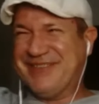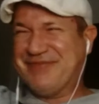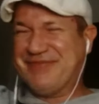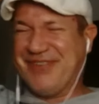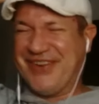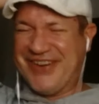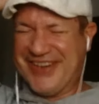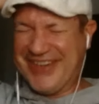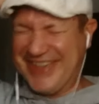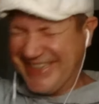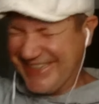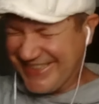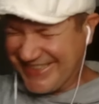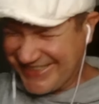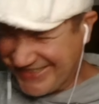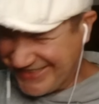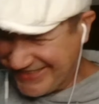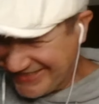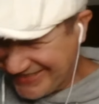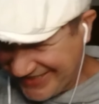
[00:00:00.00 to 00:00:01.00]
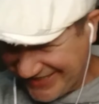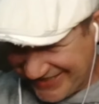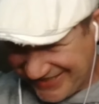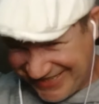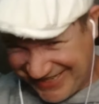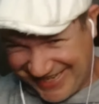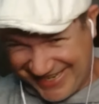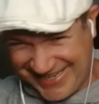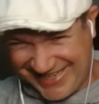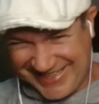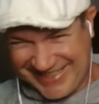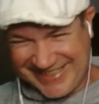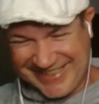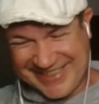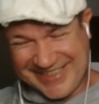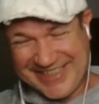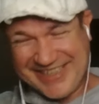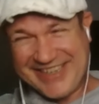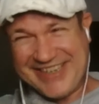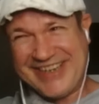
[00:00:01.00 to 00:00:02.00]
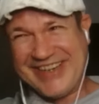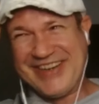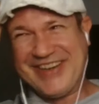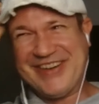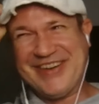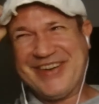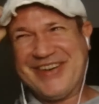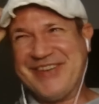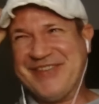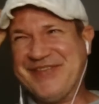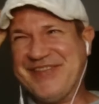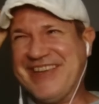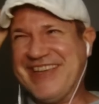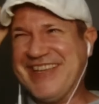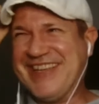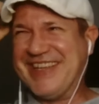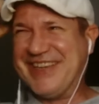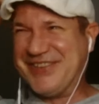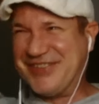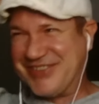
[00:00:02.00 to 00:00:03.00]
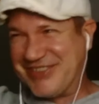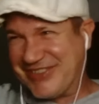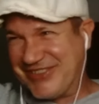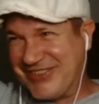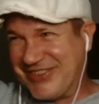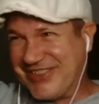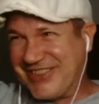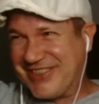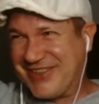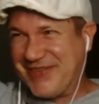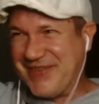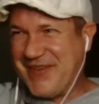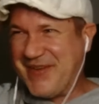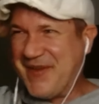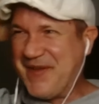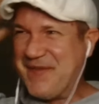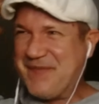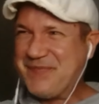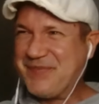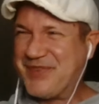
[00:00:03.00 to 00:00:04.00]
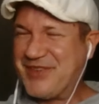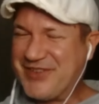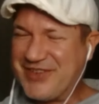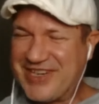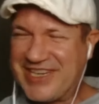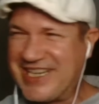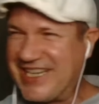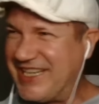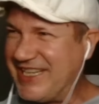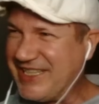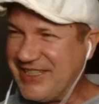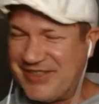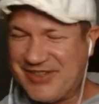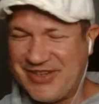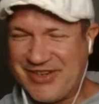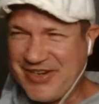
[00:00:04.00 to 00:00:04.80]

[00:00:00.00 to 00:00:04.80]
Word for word: He's pouring it on his own head. Oh man, that was awesome cricket.